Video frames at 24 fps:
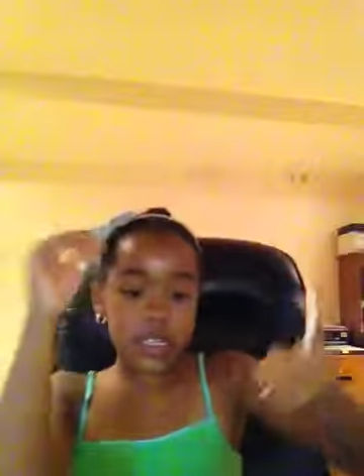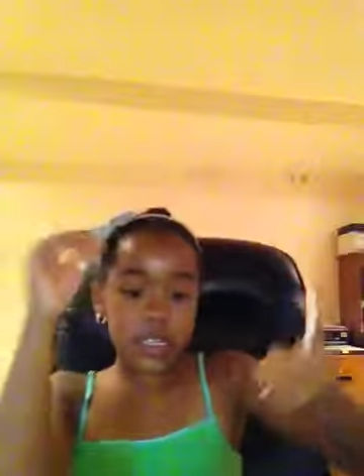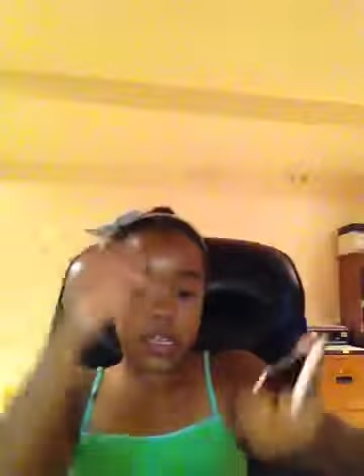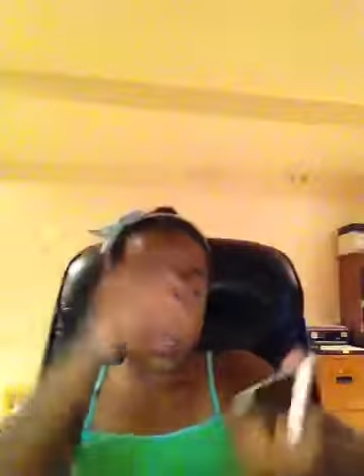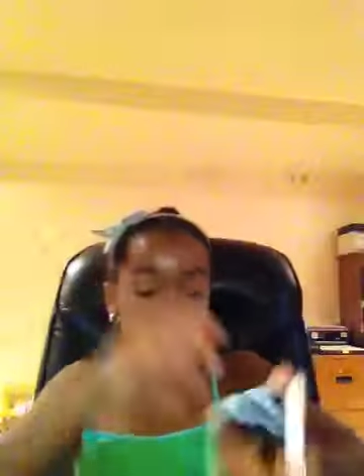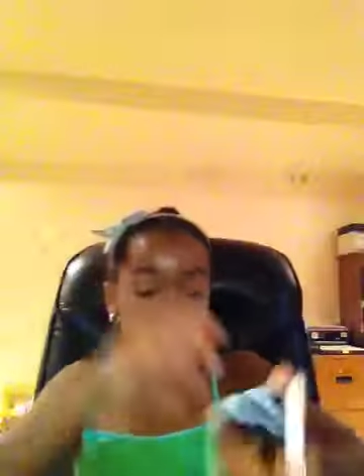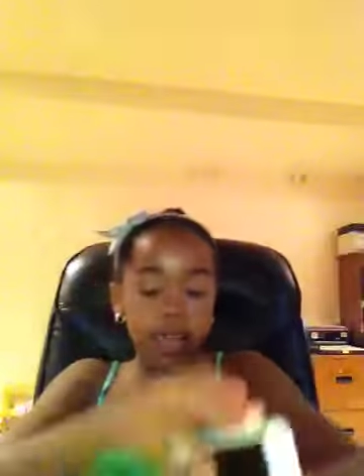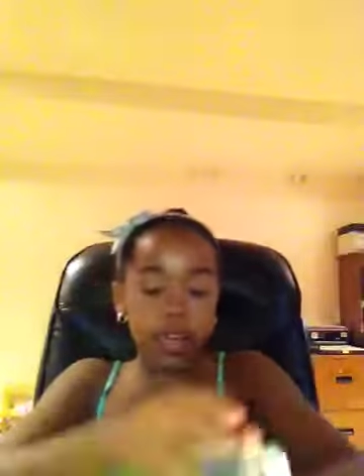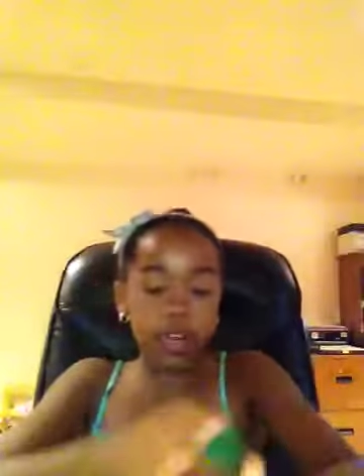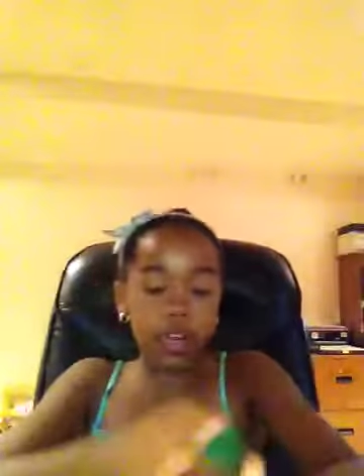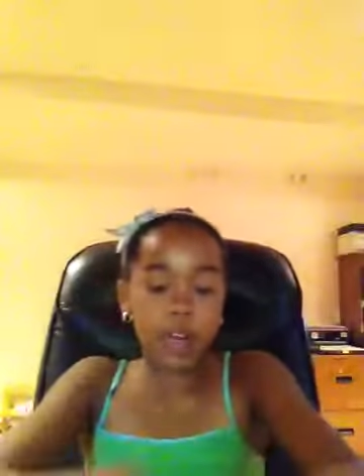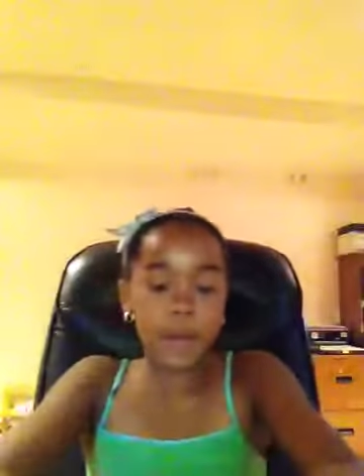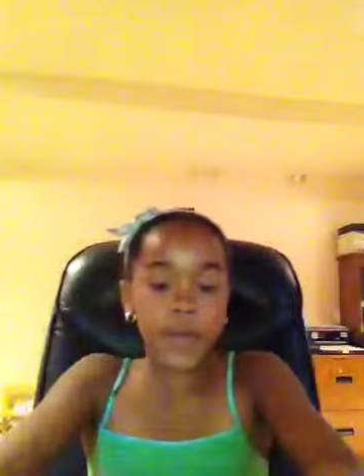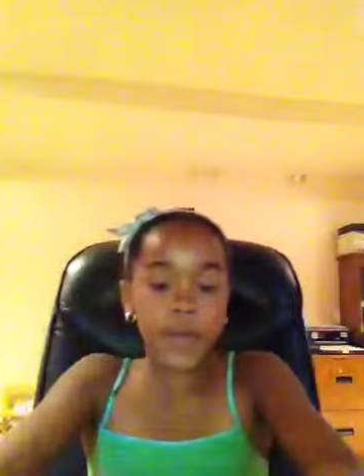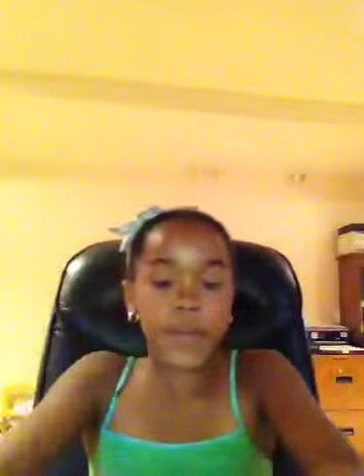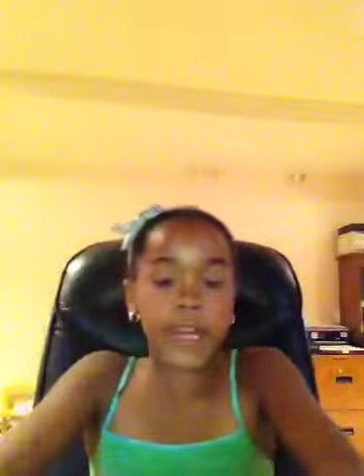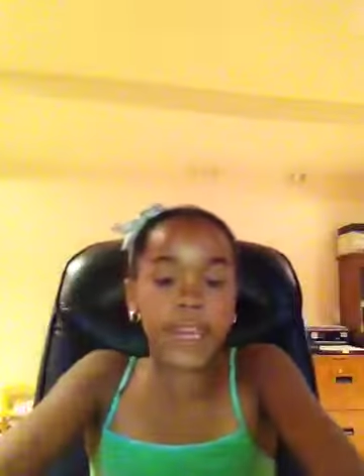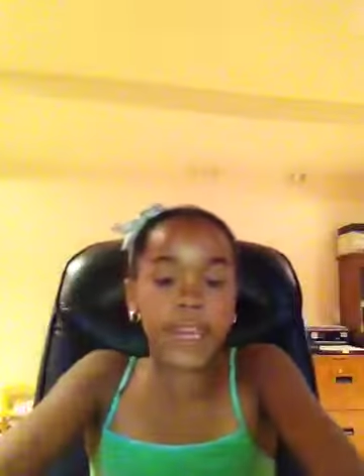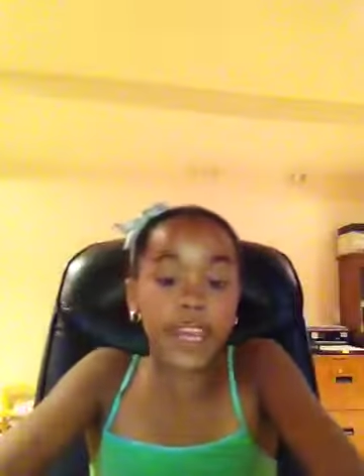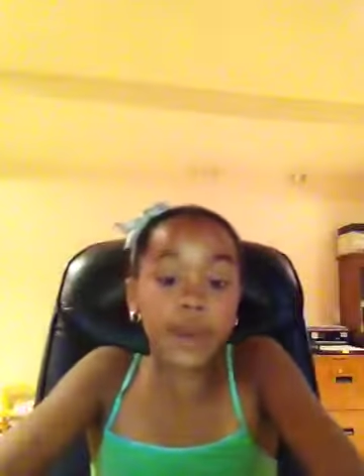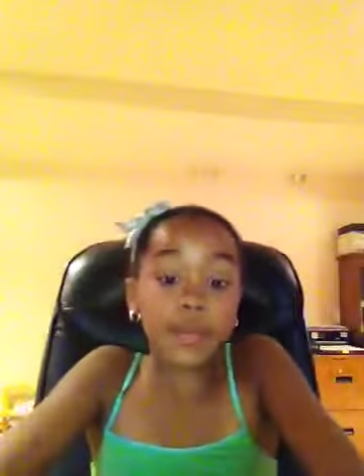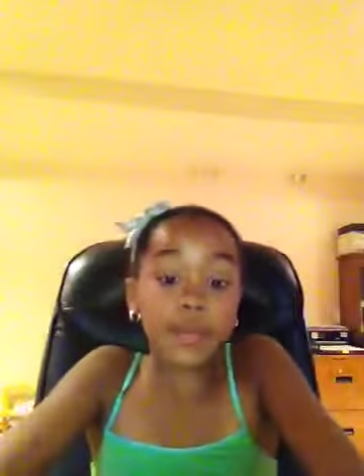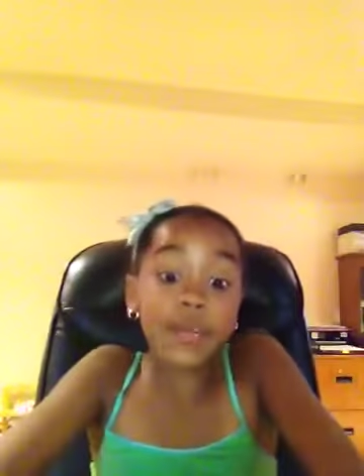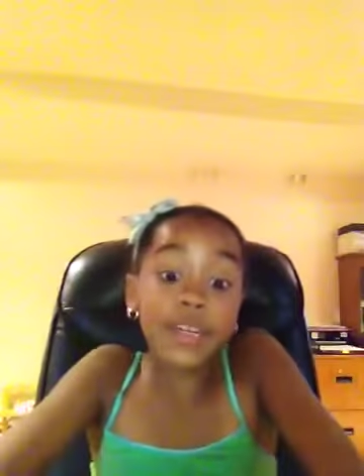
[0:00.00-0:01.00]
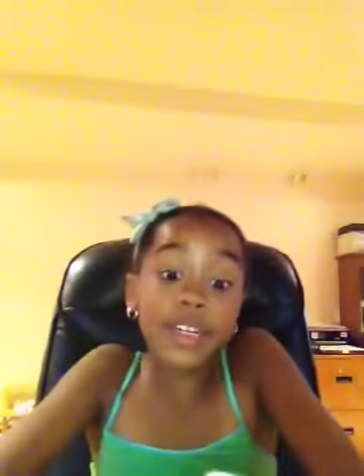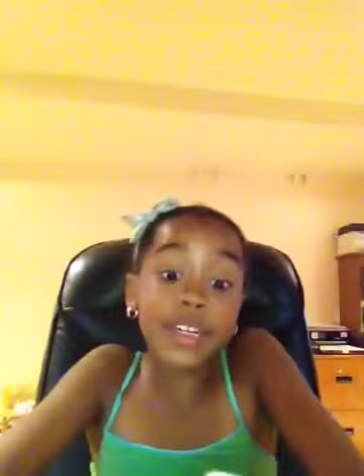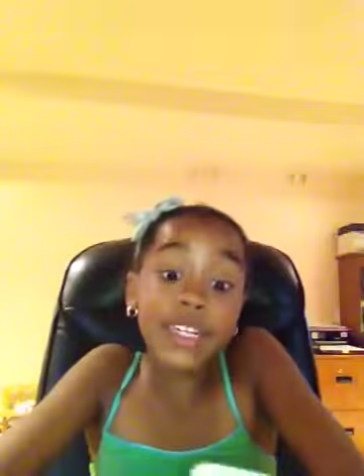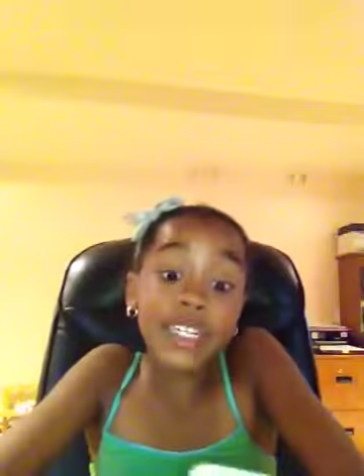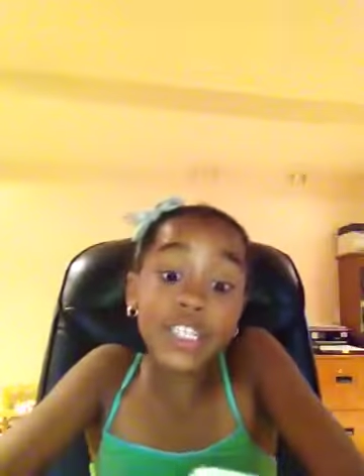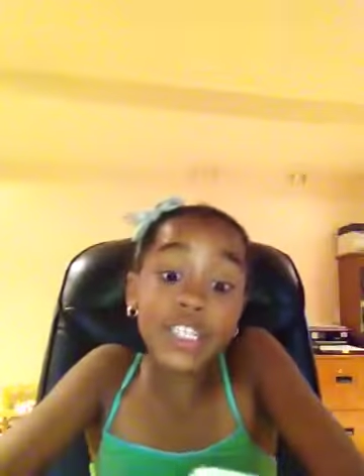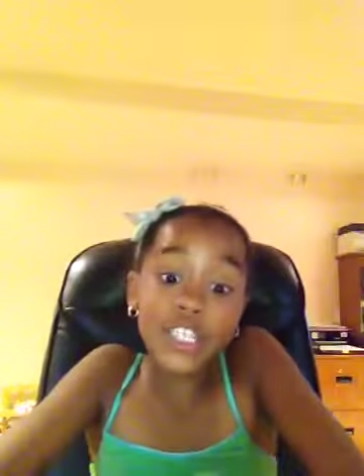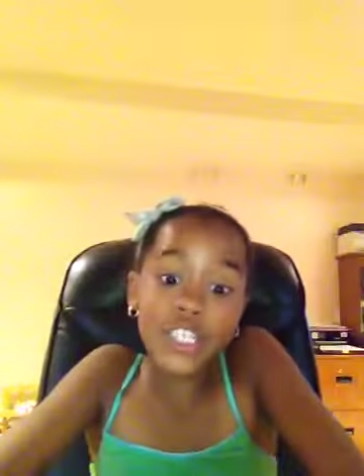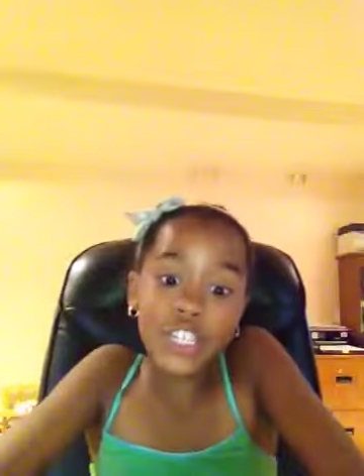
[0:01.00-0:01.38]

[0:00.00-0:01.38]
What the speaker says: today, not my camera, it's